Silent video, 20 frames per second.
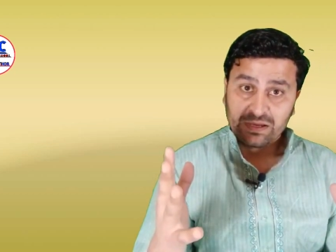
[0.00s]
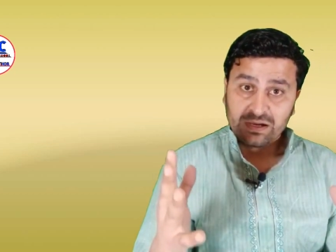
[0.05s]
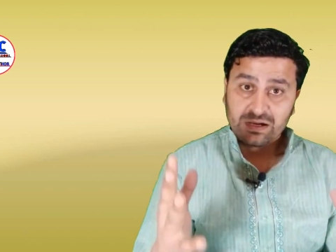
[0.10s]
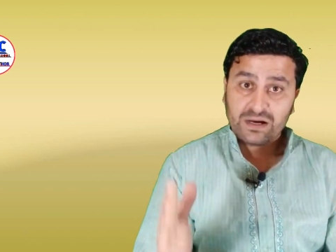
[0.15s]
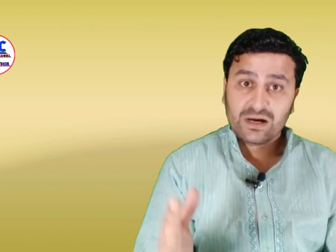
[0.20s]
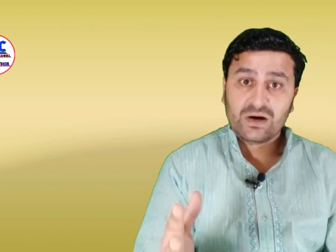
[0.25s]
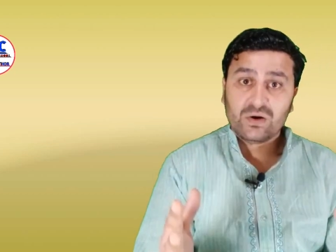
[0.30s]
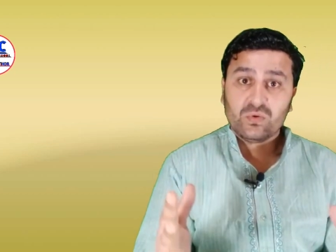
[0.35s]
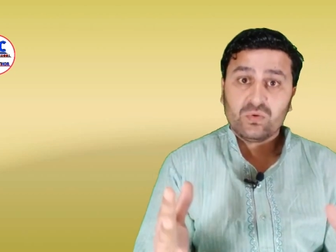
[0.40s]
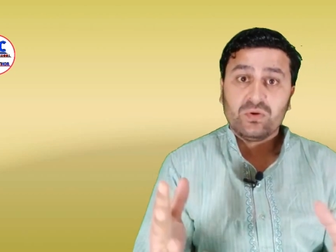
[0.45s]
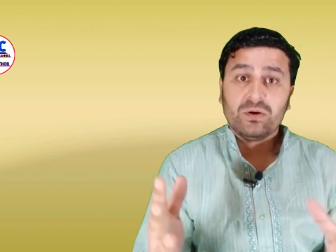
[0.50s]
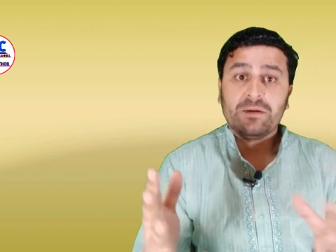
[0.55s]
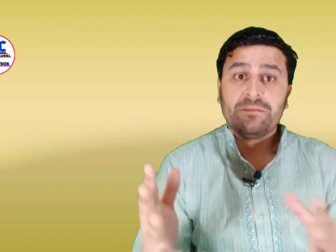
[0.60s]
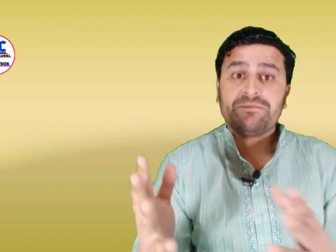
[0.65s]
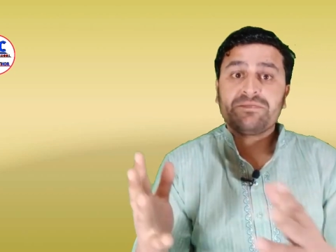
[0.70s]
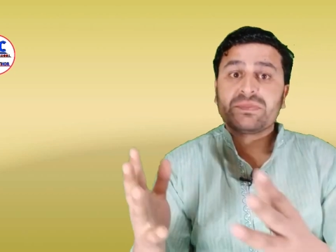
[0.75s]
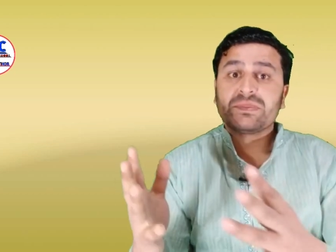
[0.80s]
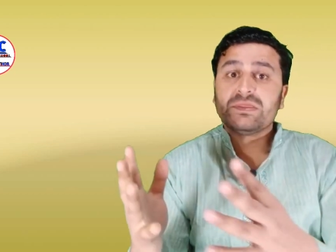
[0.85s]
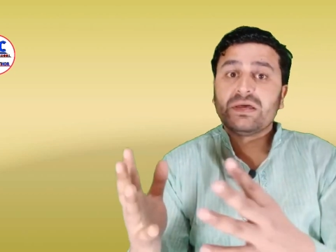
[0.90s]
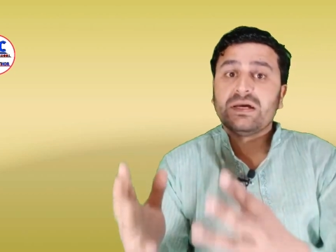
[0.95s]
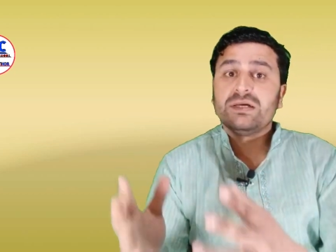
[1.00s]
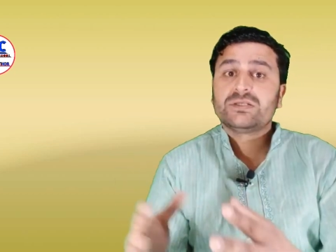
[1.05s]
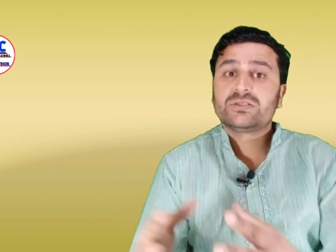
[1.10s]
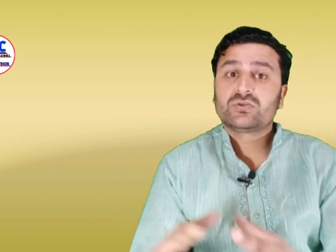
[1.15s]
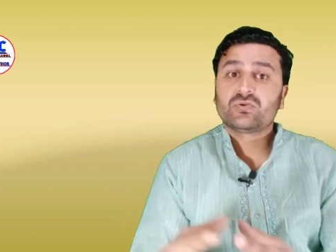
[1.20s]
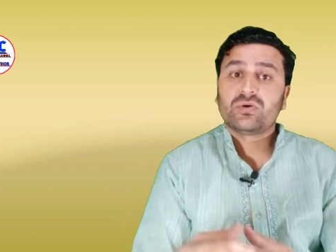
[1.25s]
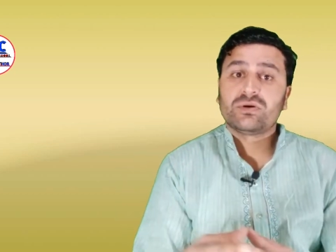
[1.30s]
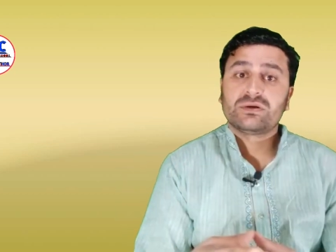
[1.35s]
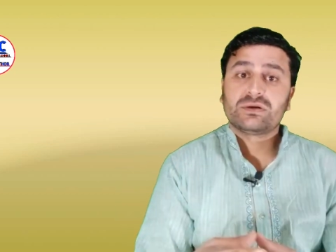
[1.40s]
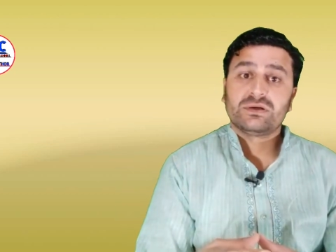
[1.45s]
how the
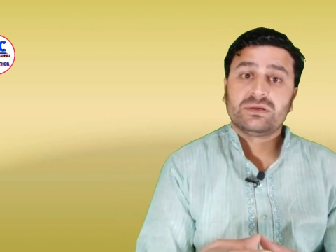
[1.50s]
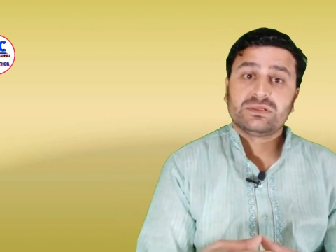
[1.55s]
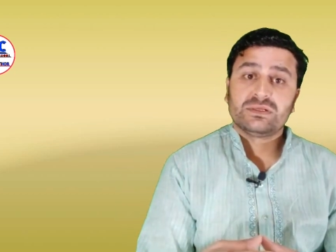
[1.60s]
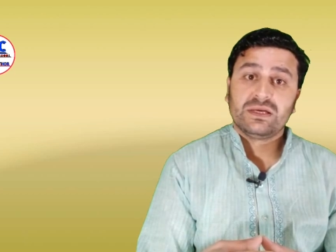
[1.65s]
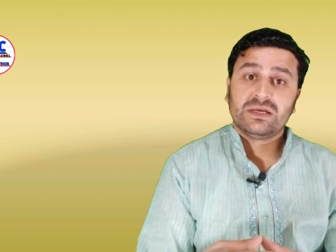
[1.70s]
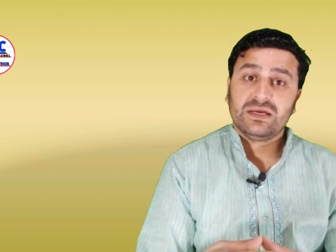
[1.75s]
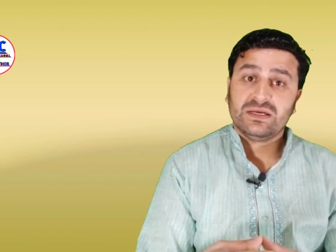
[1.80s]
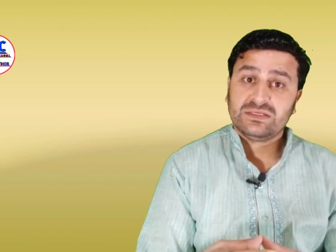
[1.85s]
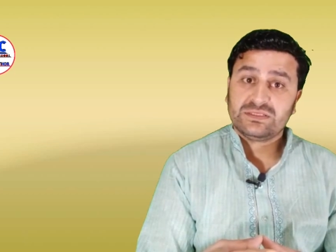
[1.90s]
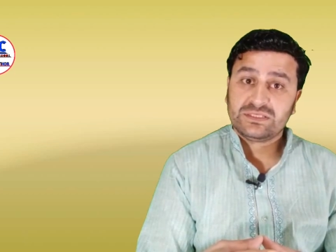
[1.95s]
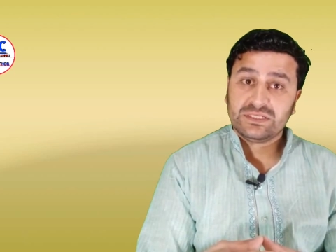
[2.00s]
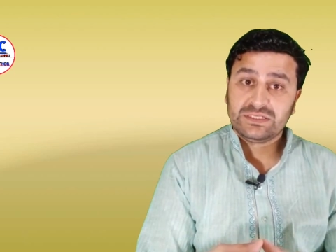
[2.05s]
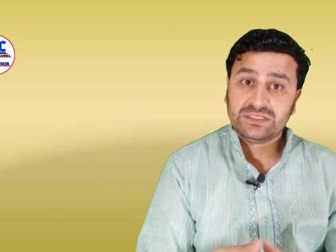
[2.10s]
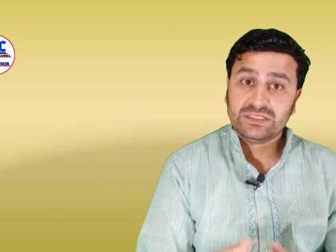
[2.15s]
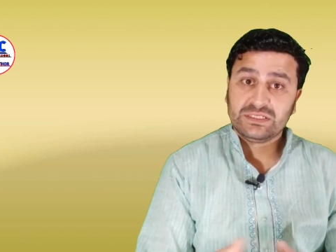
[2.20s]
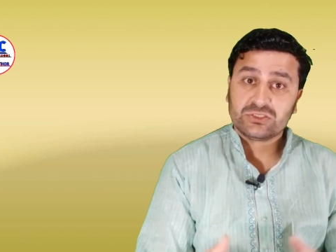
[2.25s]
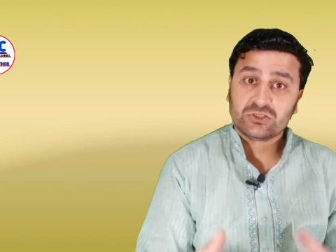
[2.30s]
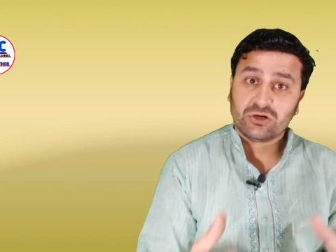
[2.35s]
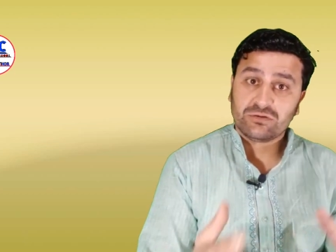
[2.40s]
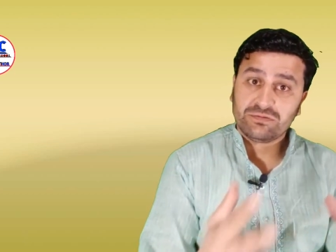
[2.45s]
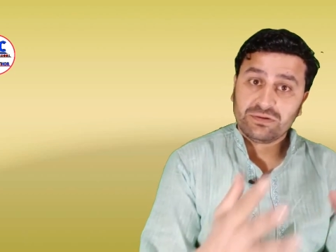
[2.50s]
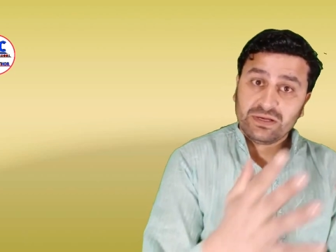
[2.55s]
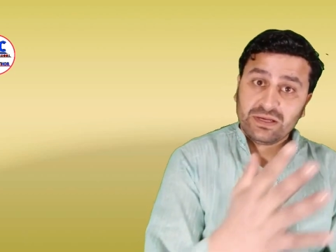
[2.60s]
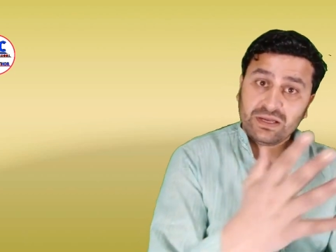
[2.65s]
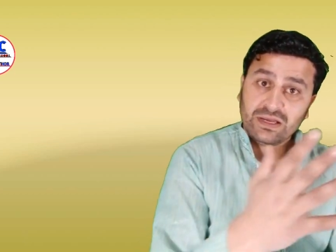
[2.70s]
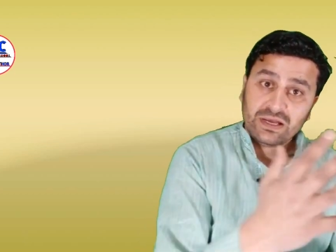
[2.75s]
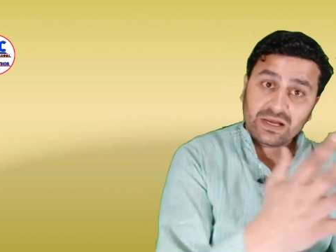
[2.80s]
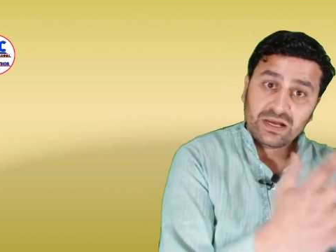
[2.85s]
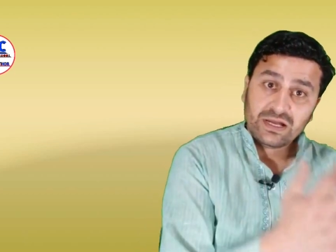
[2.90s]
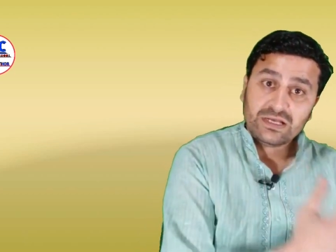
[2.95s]
historical cities of
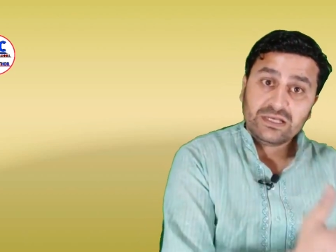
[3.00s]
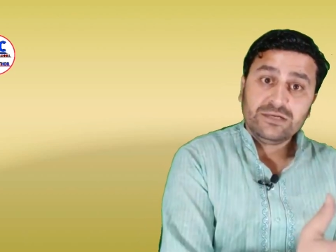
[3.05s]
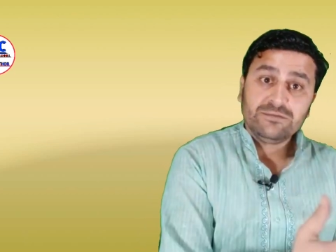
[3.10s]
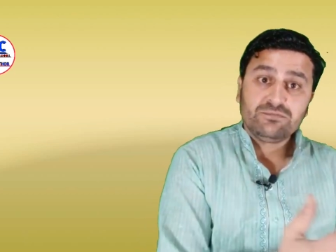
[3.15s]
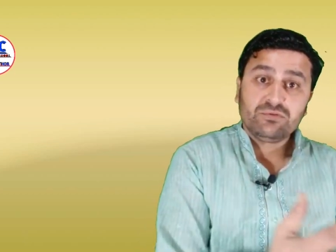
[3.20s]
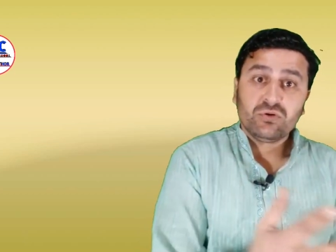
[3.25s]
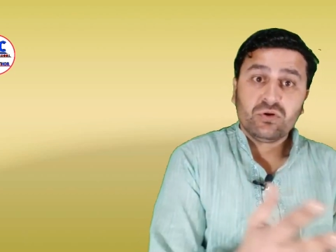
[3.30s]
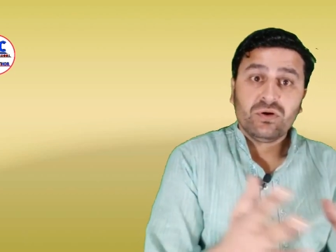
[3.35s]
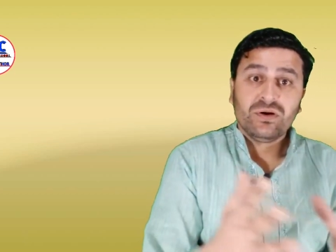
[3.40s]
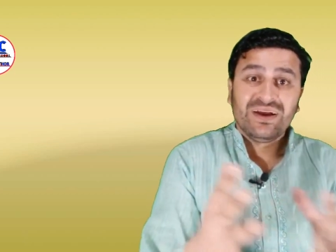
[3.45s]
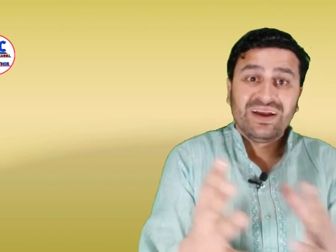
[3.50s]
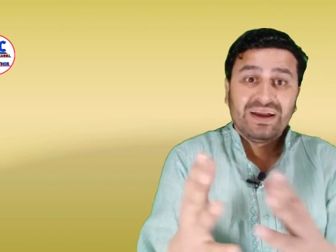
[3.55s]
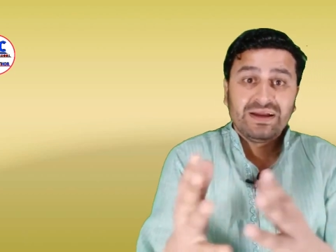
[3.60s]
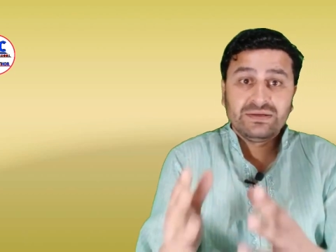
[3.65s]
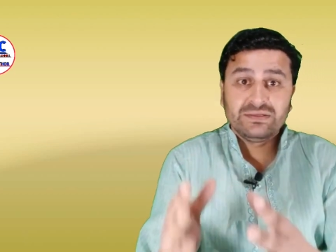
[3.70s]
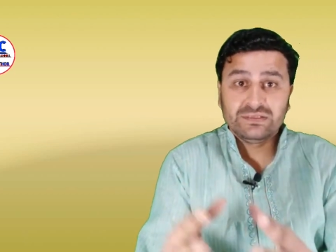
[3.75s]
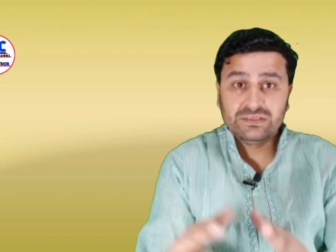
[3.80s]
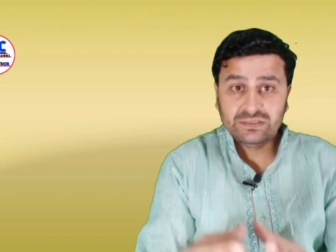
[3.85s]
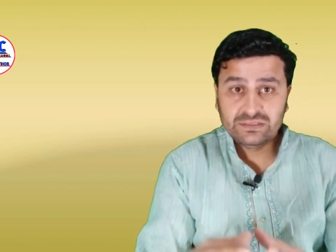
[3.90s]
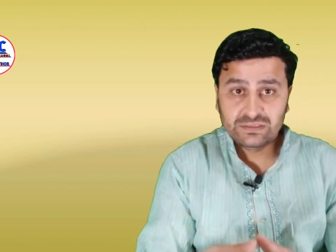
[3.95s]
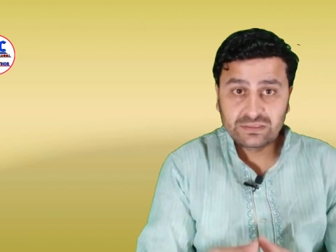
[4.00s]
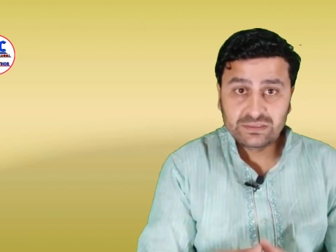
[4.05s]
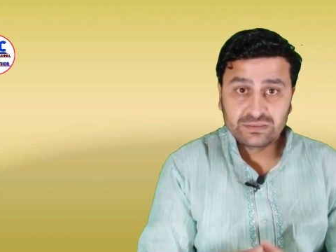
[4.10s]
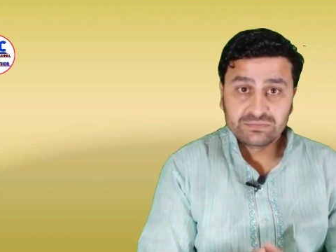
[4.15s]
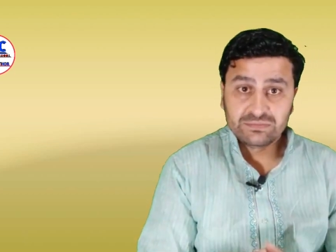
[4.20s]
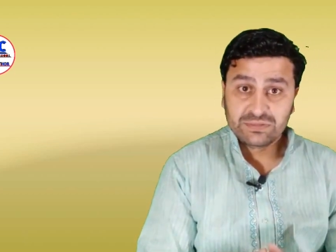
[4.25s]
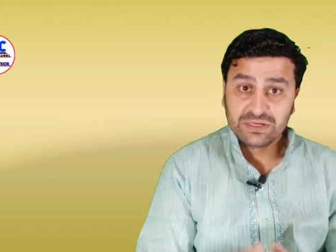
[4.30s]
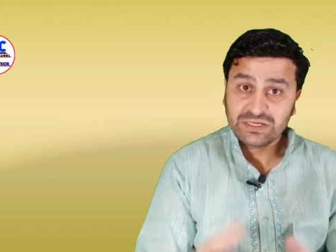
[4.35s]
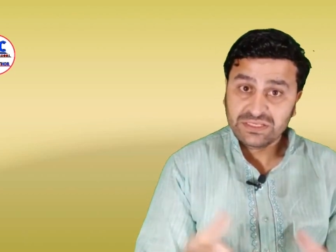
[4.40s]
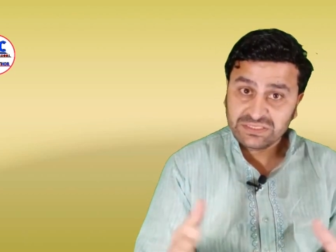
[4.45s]
Aleppo and Idlib
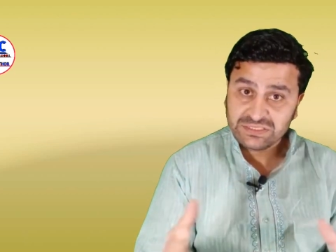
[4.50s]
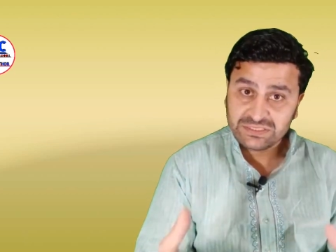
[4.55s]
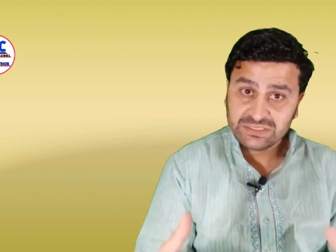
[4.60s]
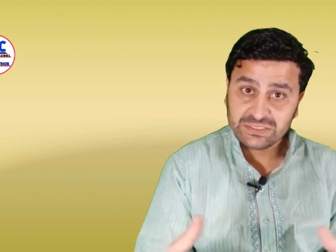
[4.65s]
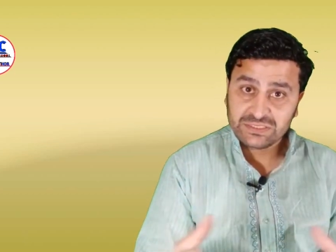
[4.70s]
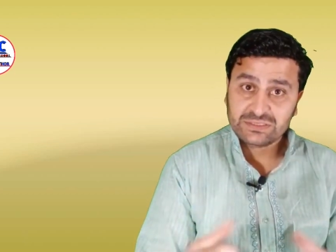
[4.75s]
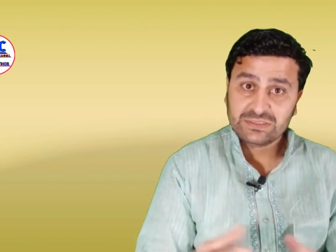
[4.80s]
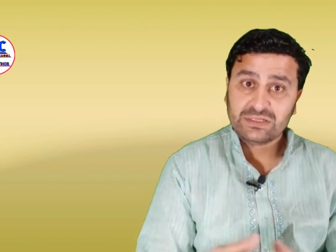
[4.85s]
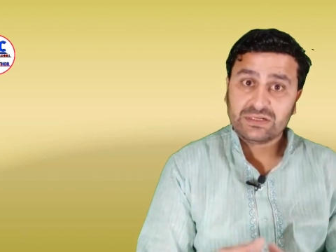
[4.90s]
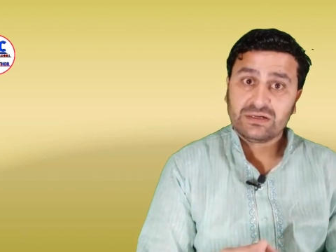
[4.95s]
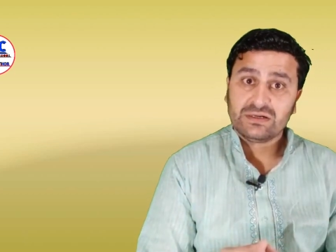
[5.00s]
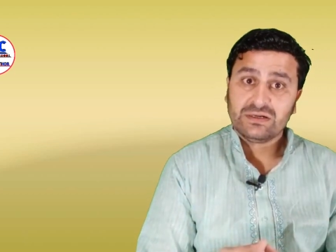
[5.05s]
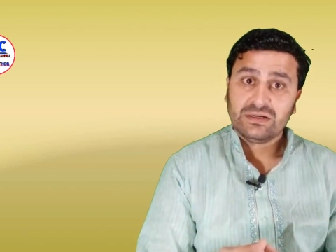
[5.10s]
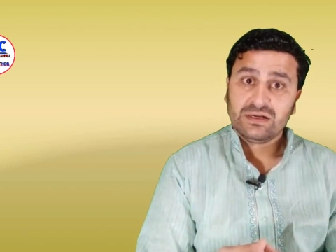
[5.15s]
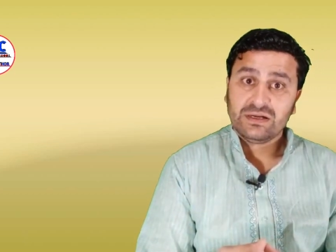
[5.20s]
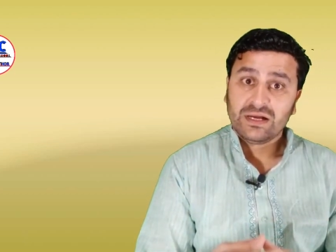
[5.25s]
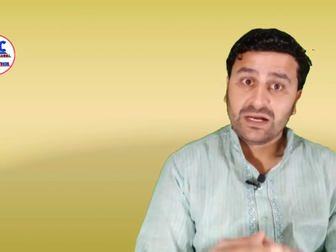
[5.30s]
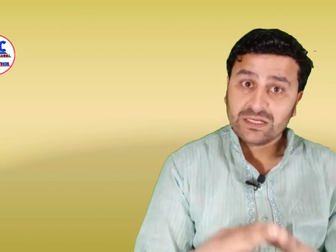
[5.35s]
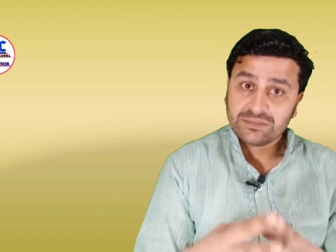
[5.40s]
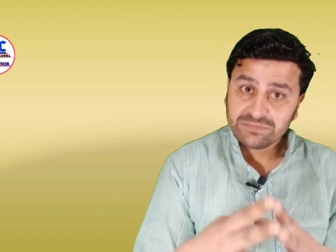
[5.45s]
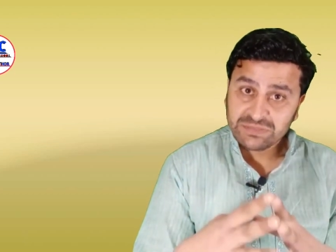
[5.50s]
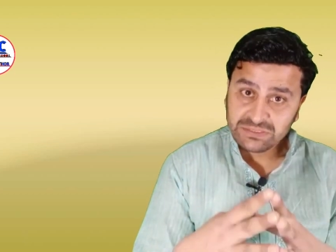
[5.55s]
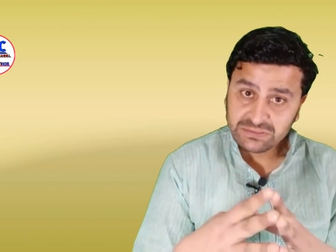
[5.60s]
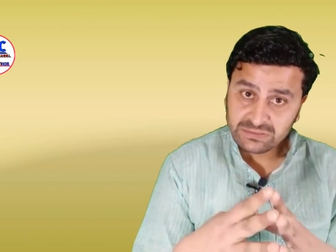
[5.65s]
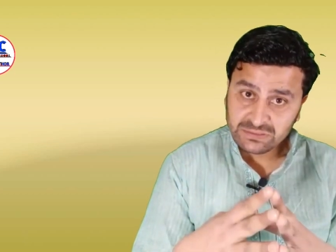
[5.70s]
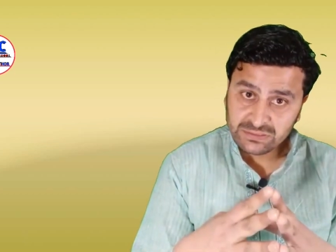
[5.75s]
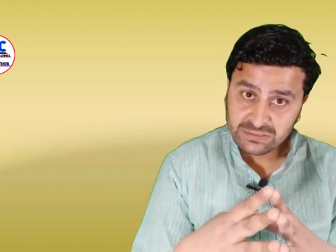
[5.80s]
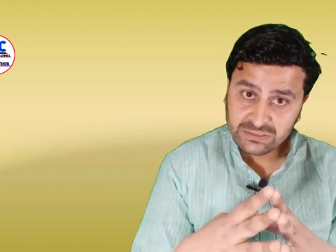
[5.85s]
in Syria had been